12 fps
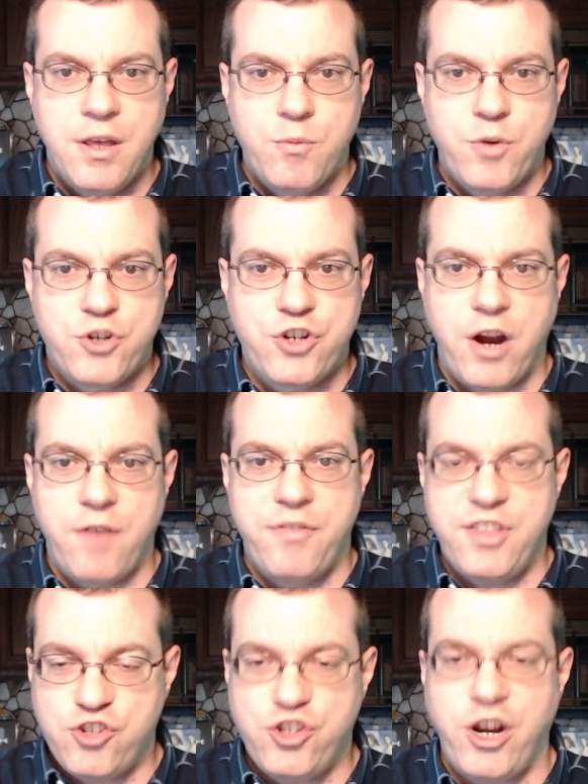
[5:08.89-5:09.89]
which are
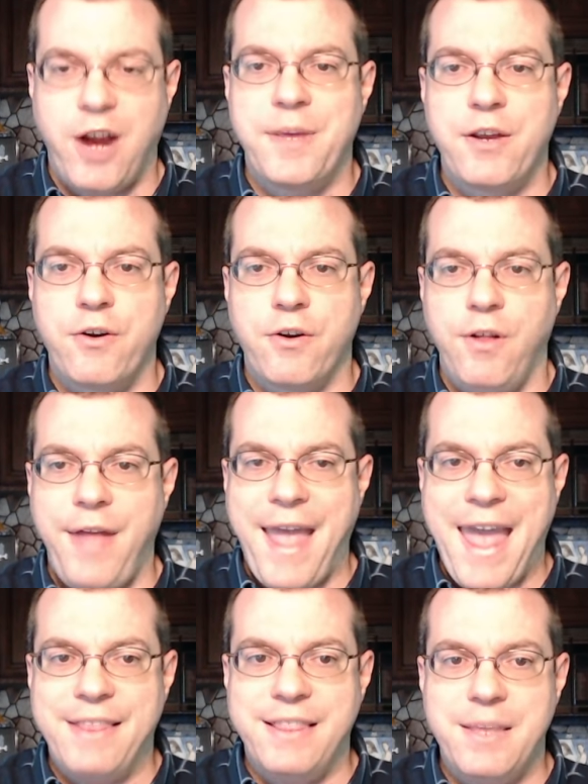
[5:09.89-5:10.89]
This Charming Girl,
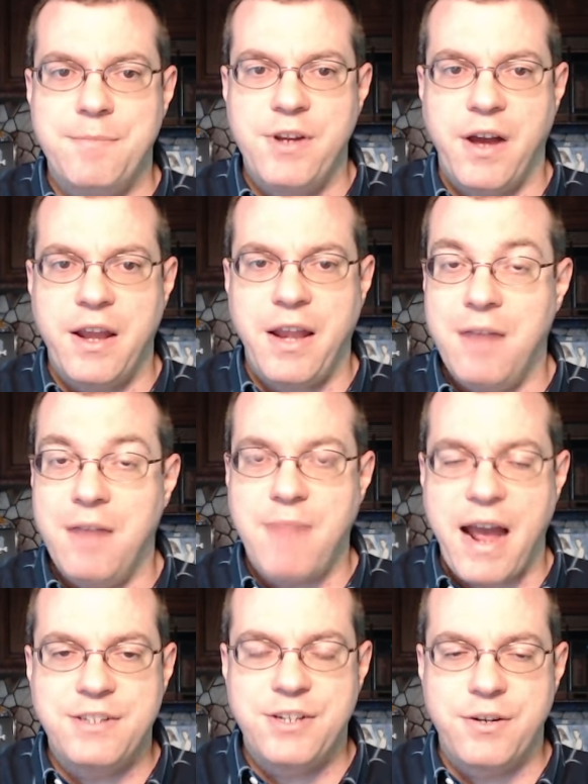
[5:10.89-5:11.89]
Ad-Lib Night, and
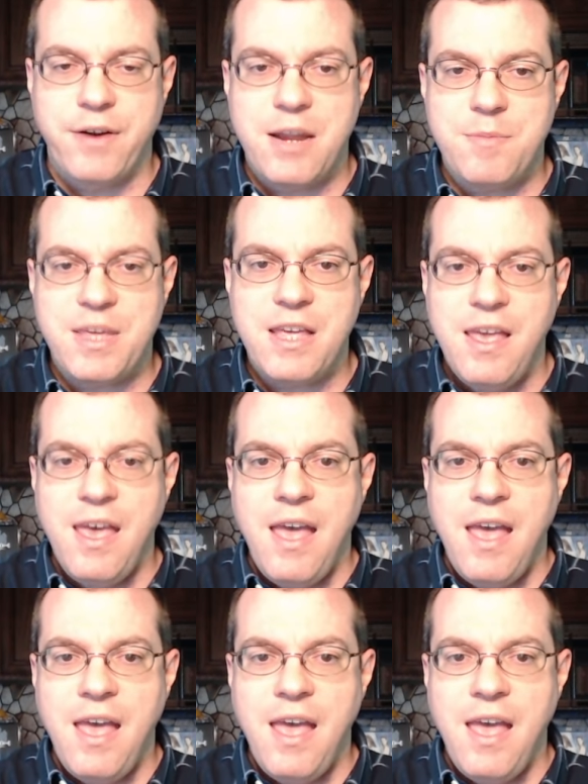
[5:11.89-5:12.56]
My Dear Enemy,